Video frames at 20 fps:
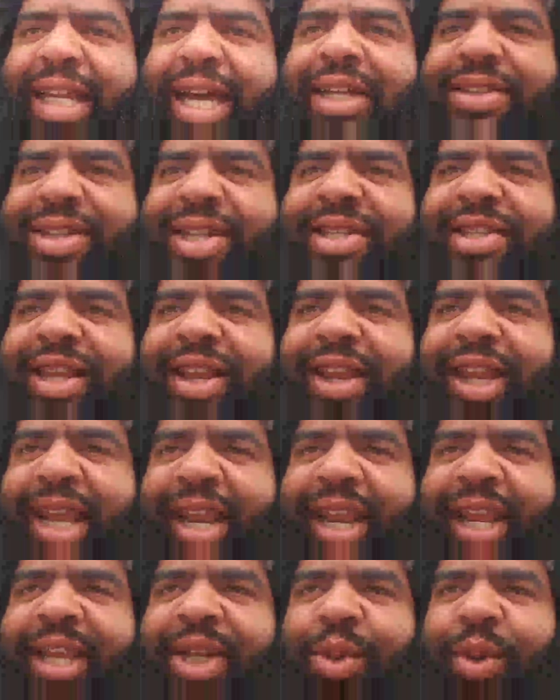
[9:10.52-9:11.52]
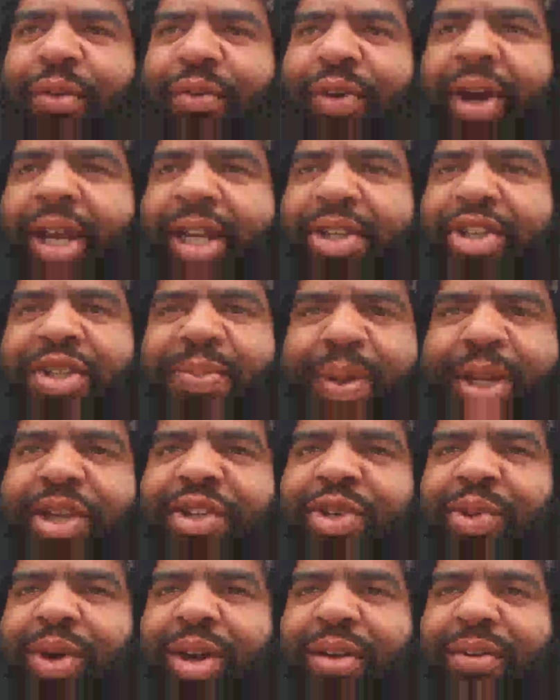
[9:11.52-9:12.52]
nonsense, like getting into a fight just
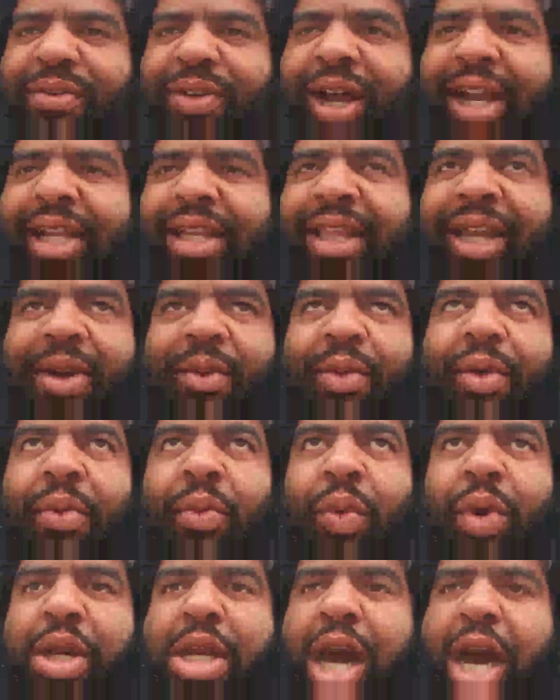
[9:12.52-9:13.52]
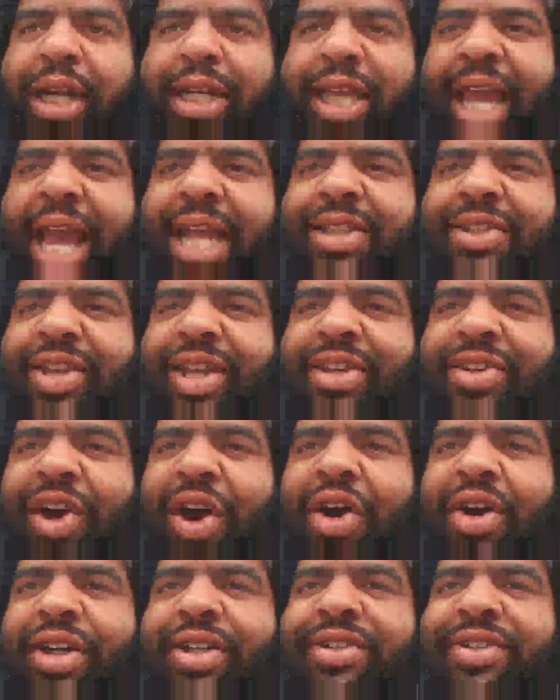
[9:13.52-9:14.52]
because you want to fight. Like we're not cats and
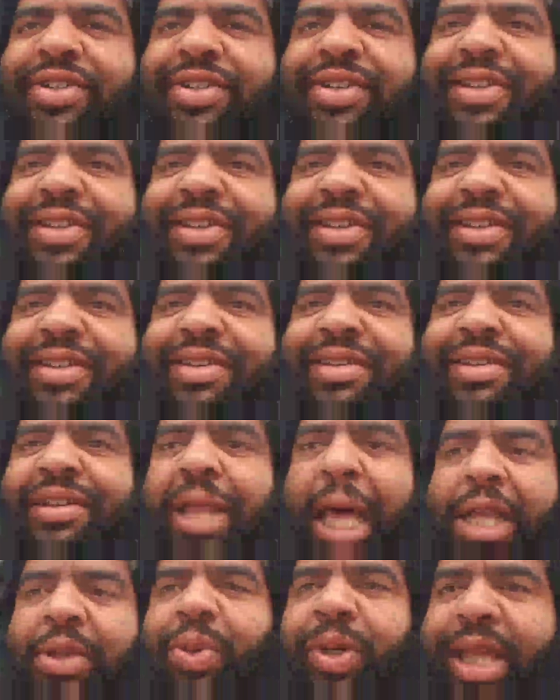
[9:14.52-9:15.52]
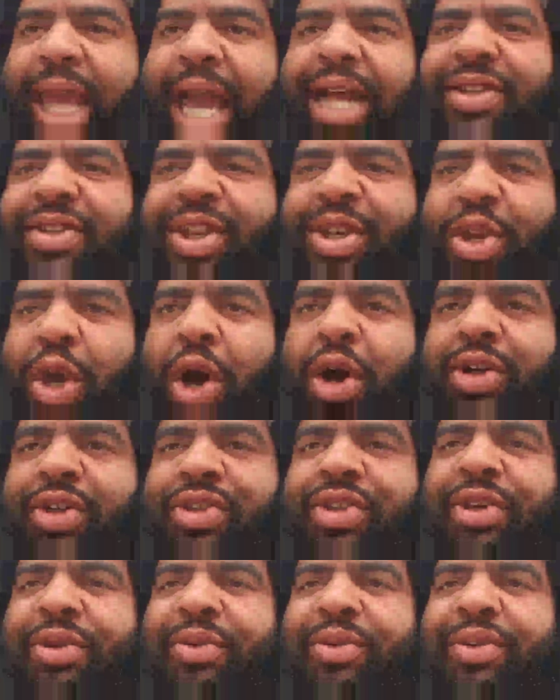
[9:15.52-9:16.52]
dogs. That's what cats and
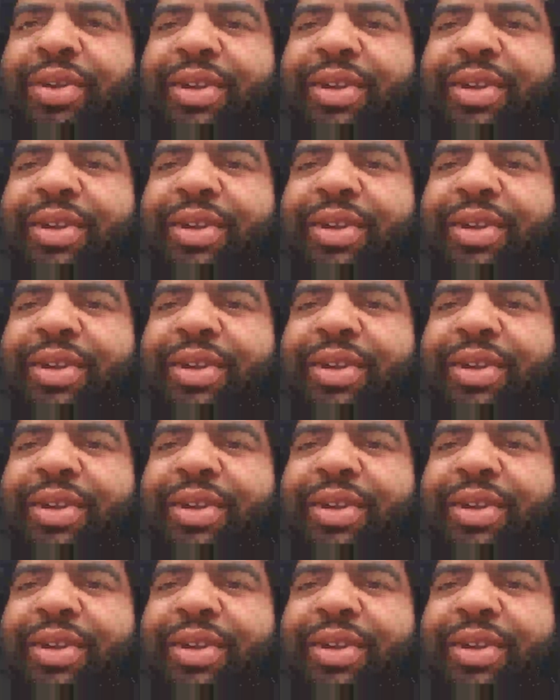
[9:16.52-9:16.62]
dogs do.